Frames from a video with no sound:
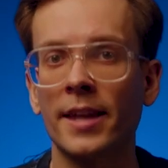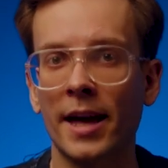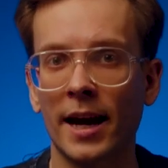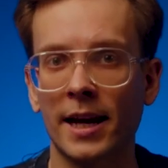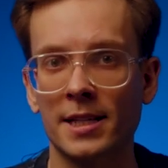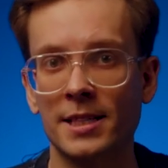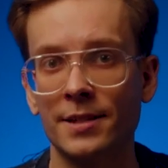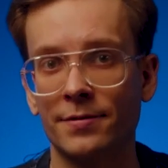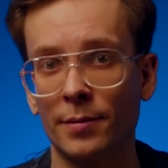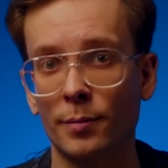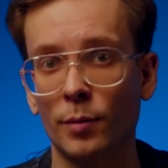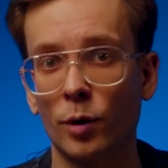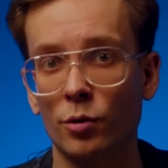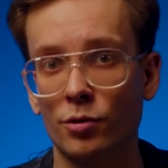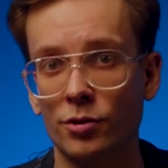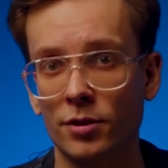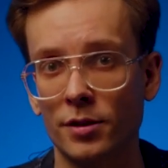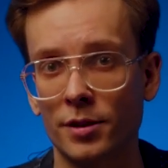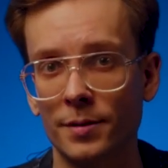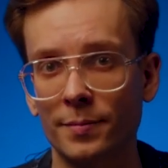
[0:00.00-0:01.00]
negative
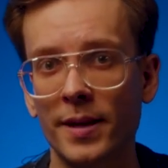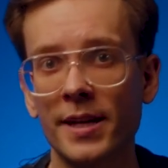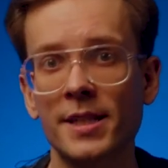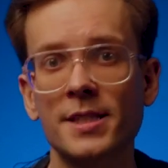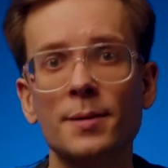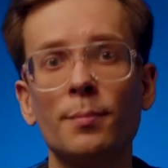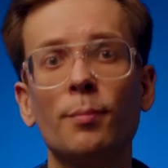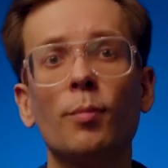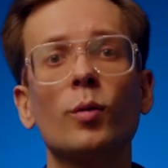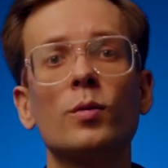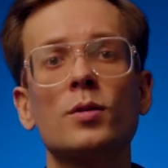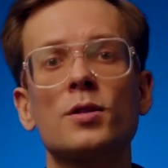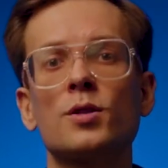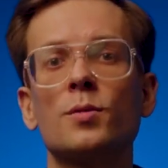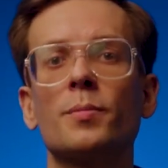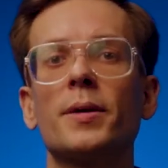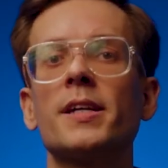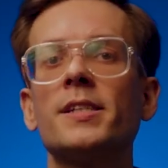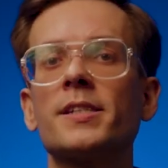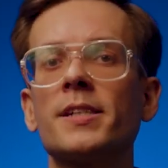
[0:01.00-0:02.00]
emotions. It's important to
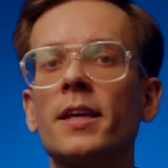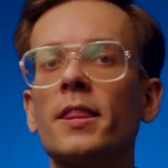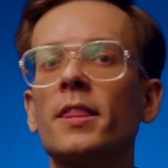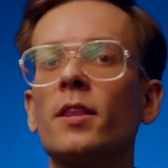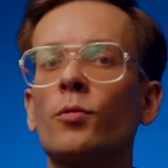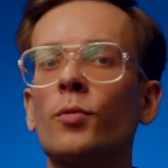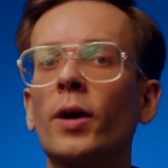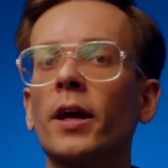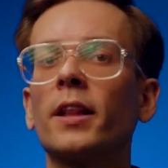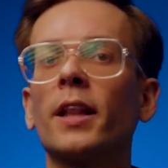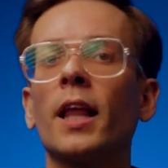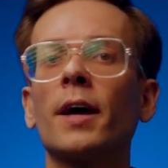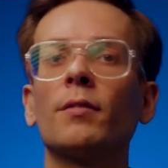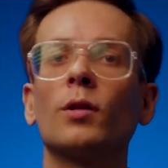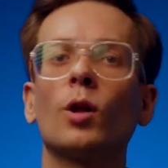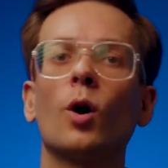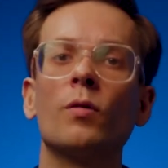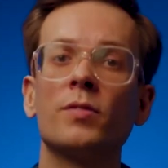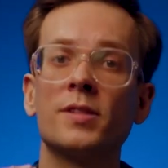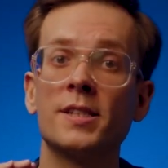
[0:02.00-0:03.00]
maintain the right
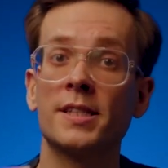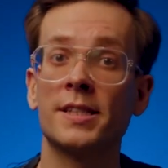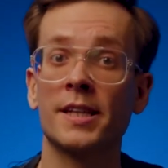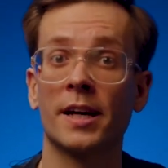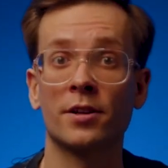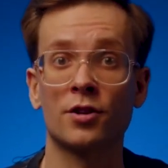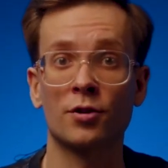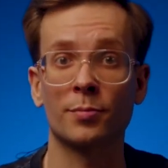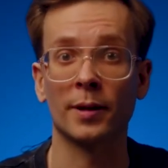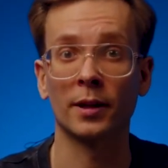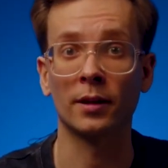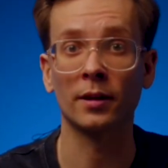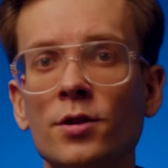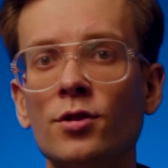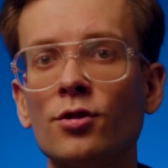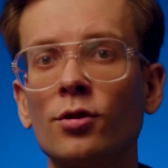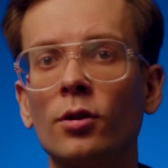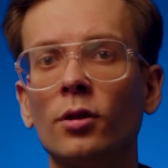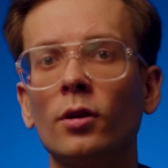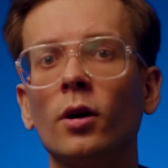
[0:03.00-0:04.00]
level of detachment. You
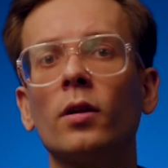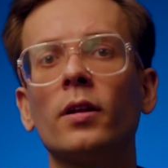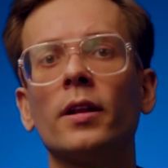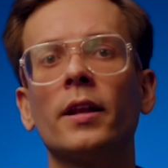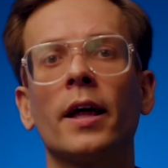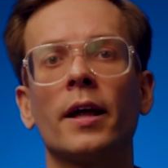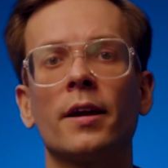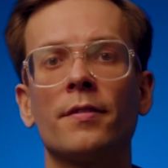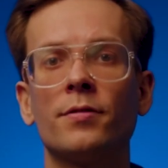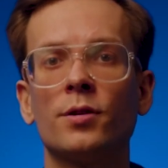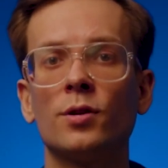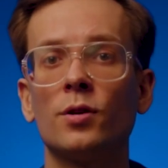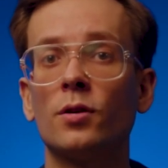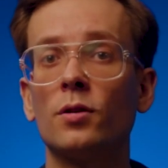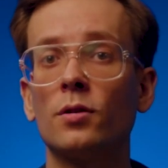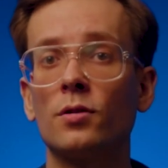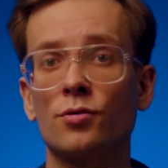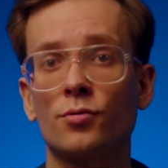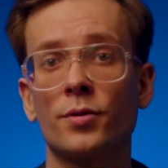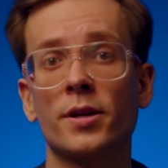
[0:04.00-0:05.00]
should not let a few
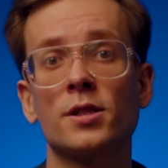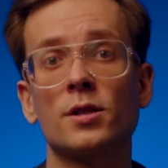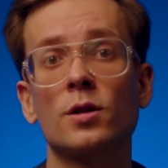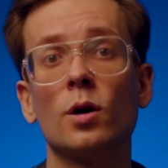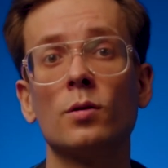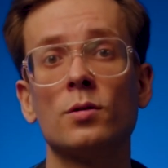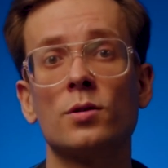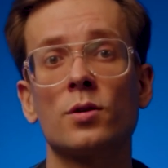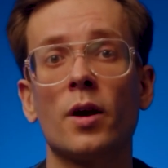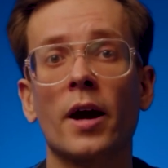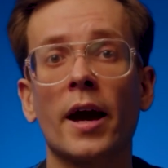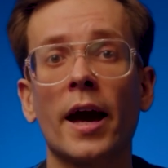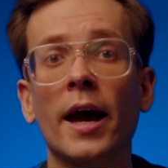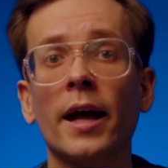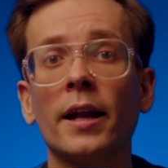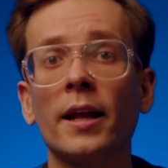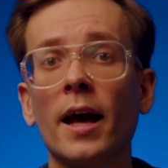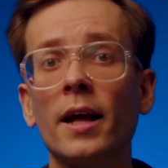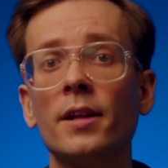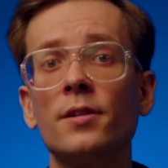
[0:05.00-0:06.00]
good trades go to your
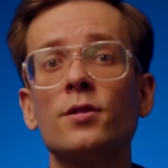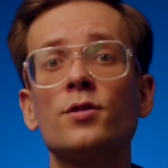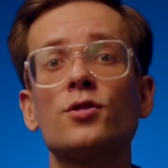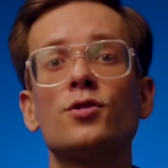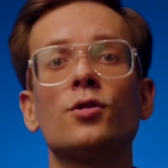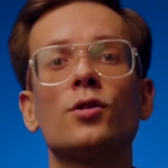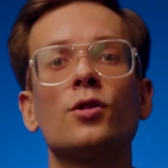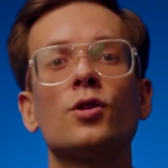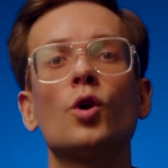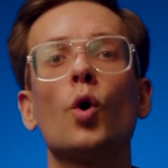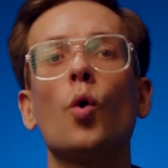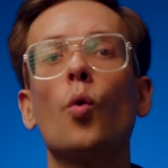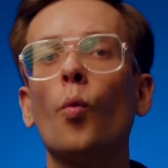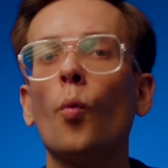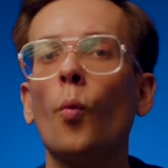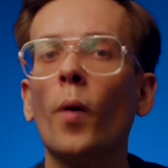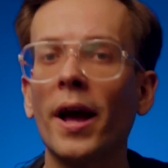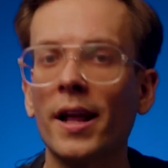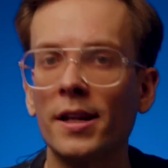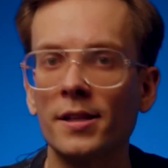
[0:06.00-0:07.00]
head, and you should know
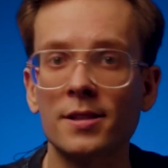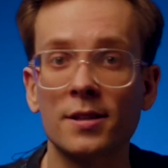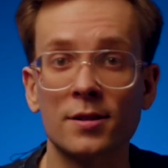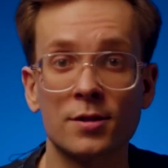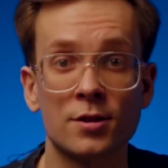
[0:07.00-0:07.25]
when to